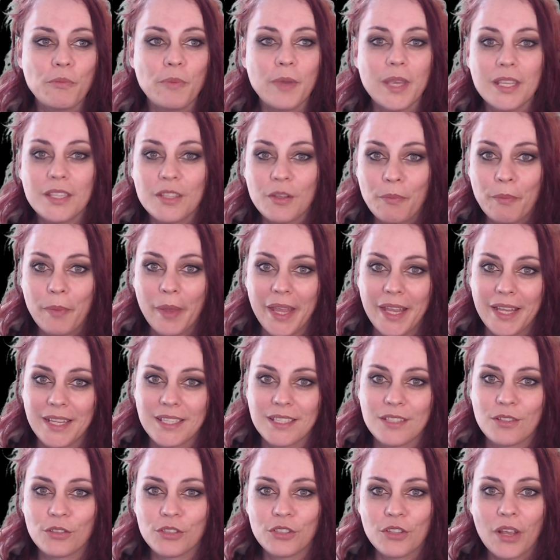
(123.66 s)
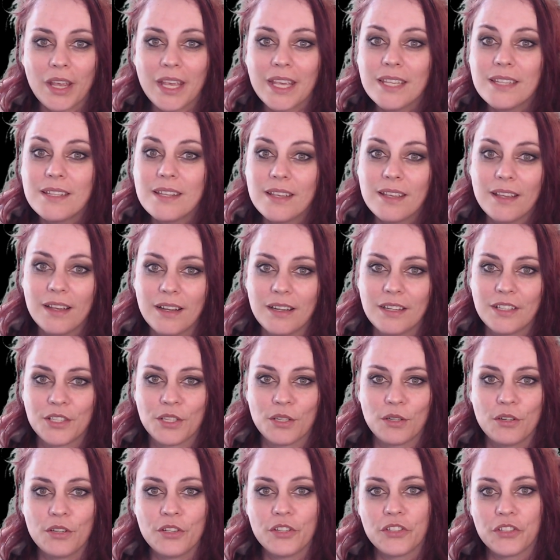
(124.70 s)
be the best or the ideal
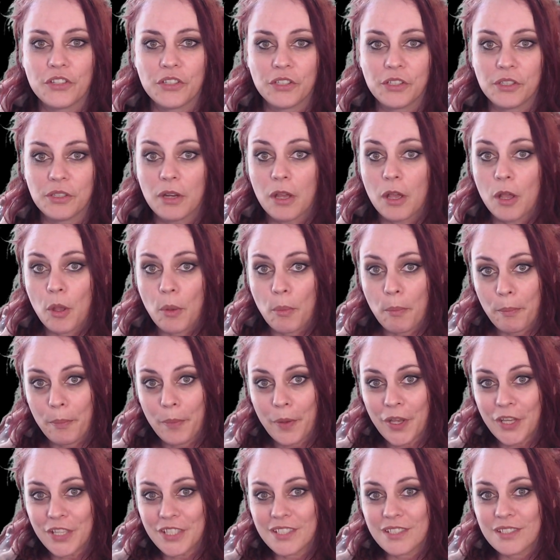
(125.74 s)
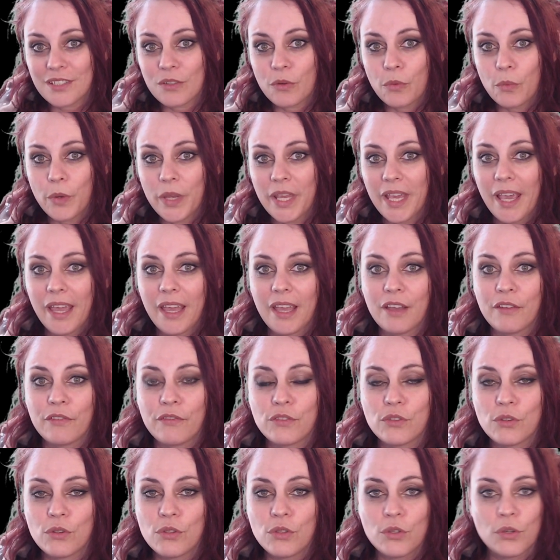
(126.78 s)
solution but we have
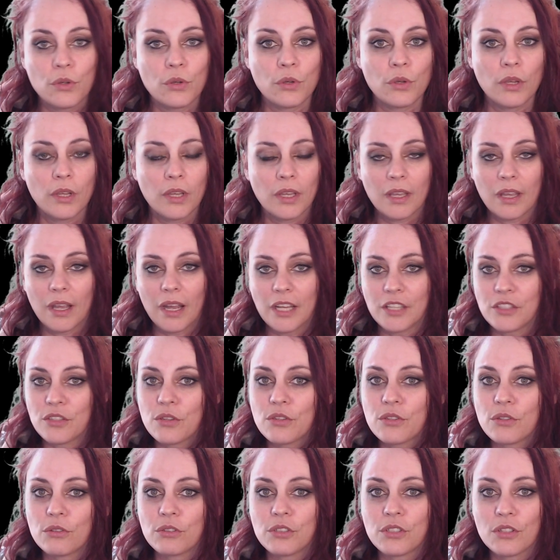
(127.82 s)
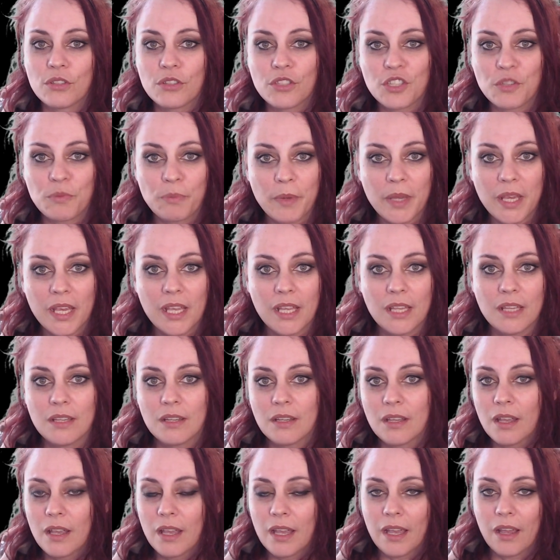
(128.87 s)
to do at a certain speed
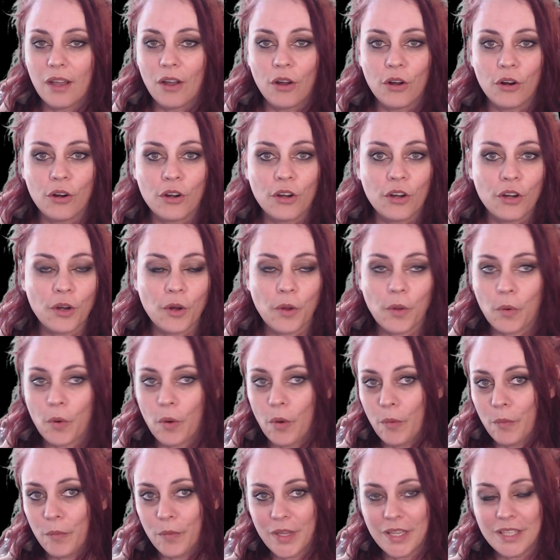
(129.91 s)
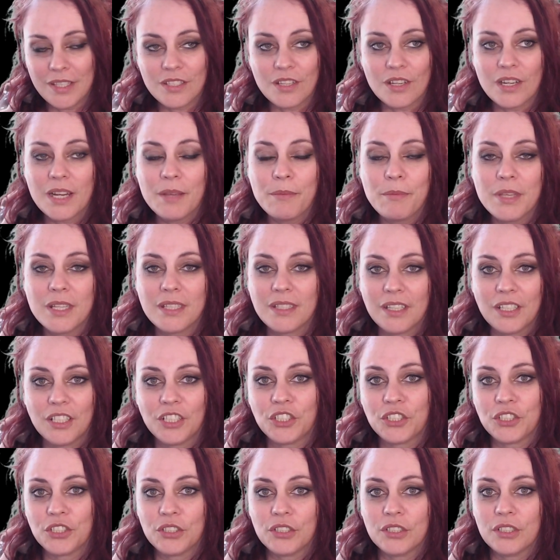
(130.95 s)
or in the
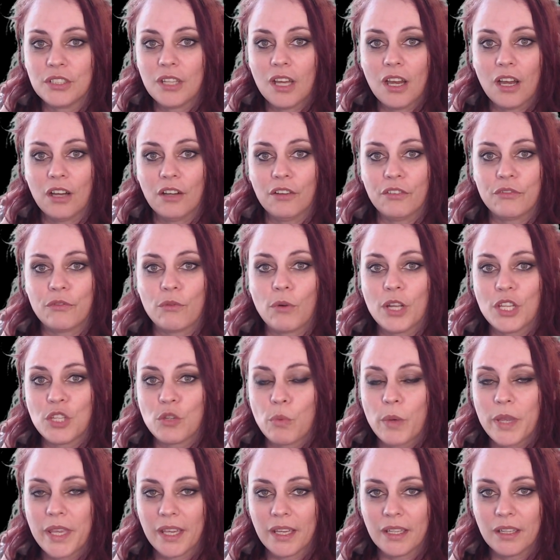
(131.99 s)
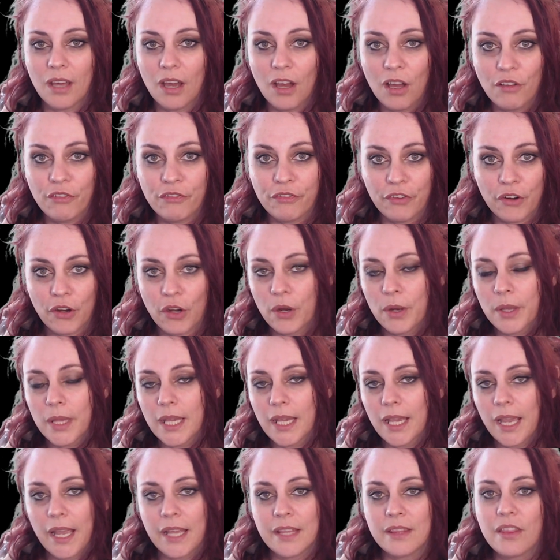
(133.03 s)
limitation of what we can offer
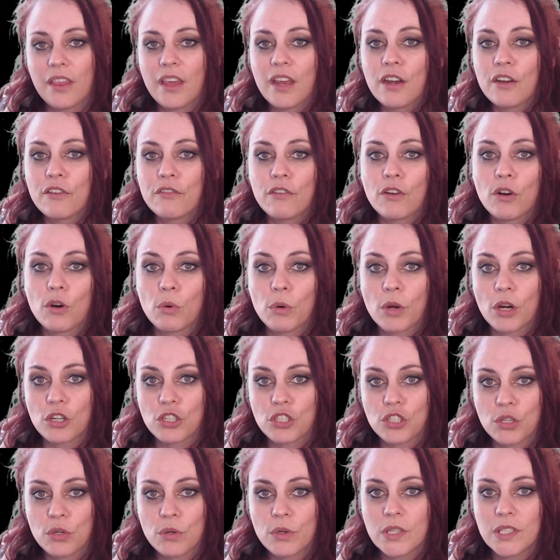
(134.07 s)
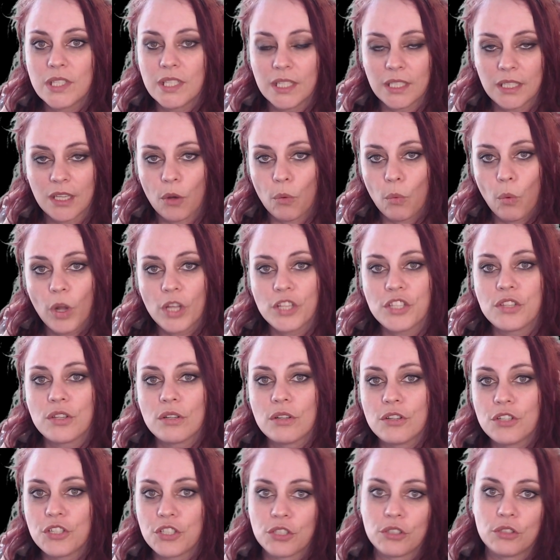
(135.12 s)
and therefore we are choosing one
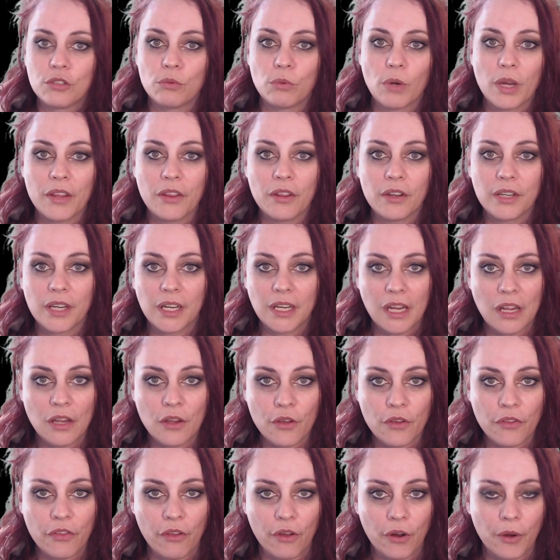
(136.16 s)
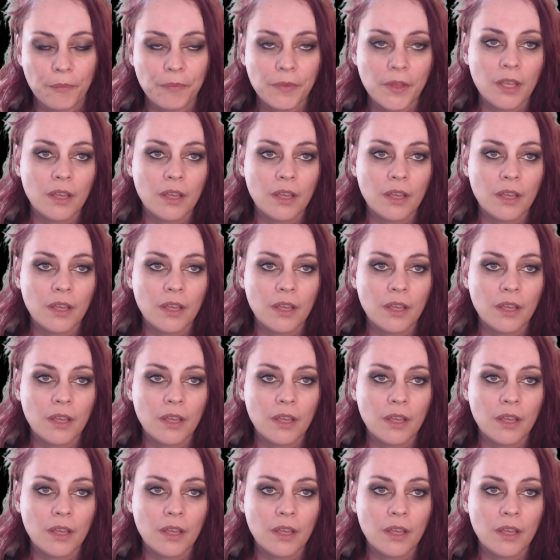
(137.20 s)
solution rather than another.